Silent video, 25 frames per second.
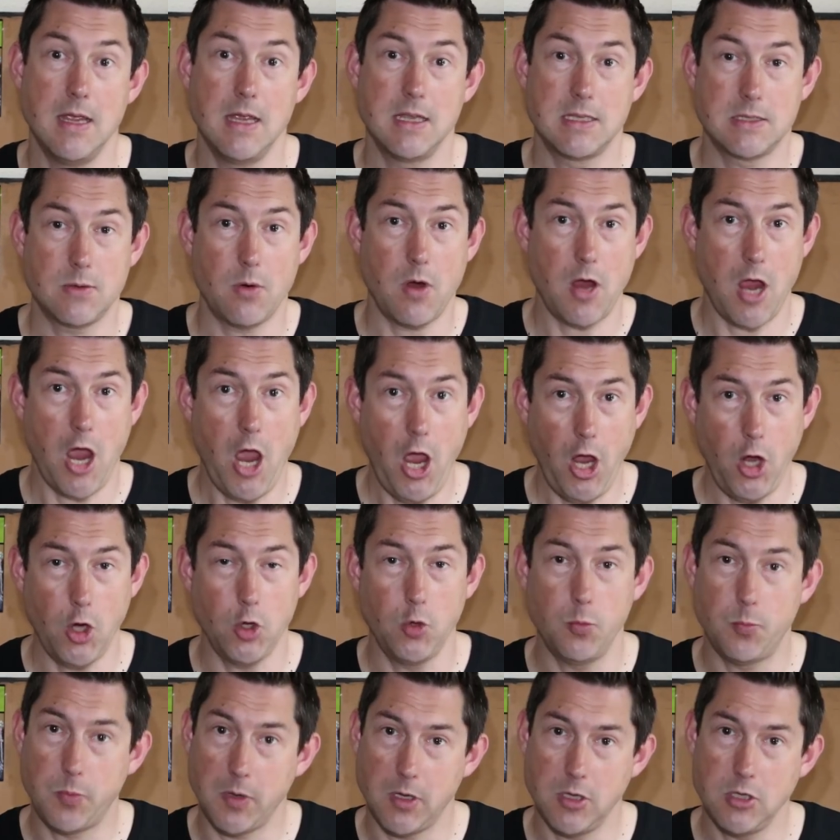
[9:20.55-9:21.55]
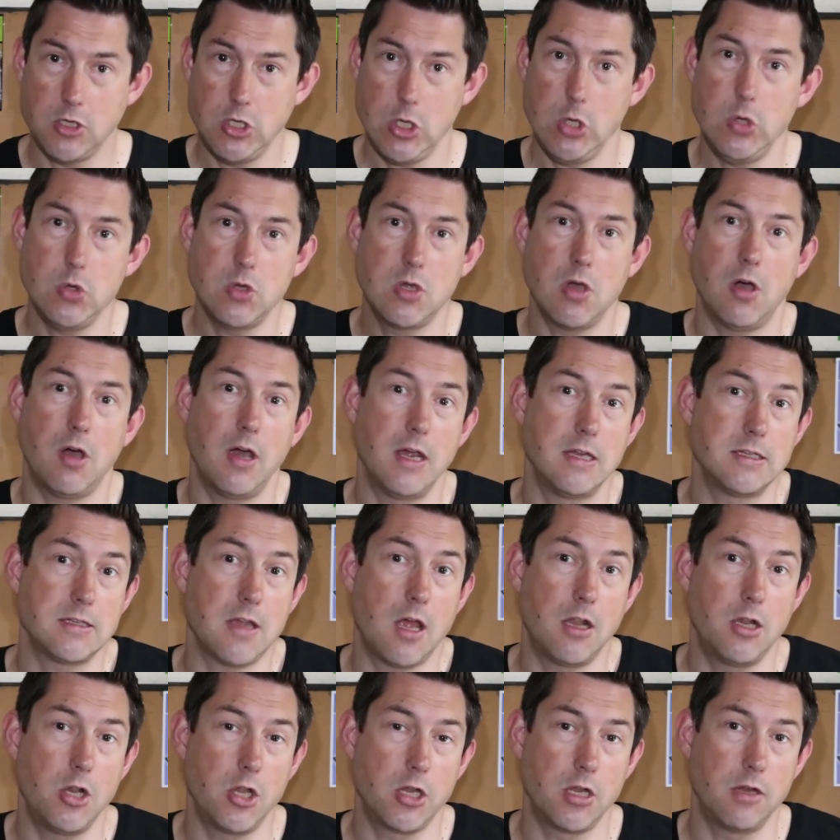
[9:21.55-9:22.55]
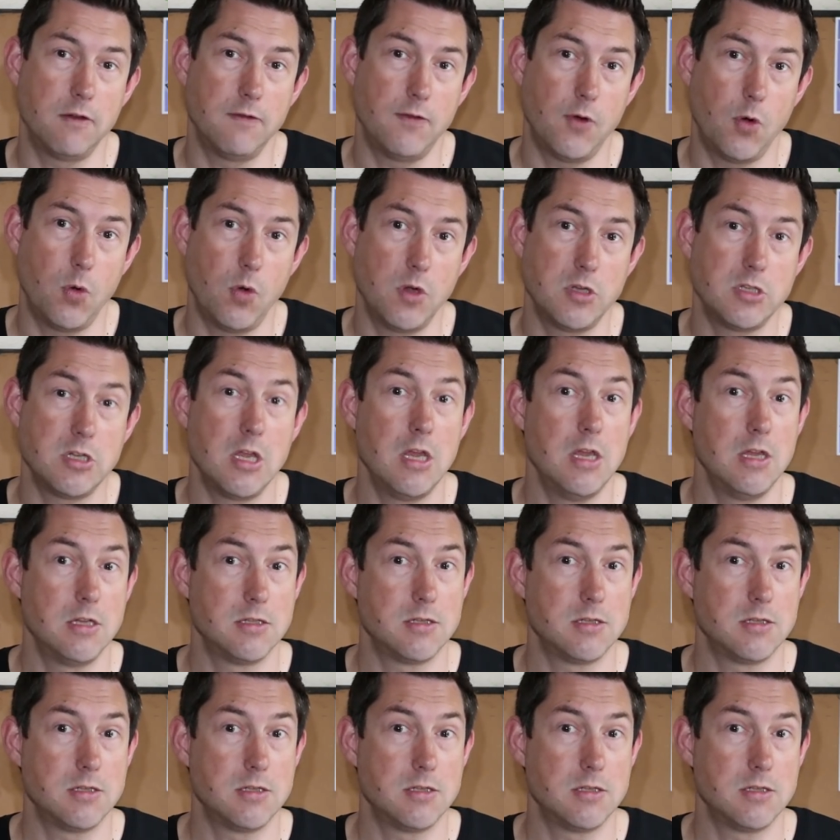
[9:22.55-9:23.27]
So I hope you guys are looking forward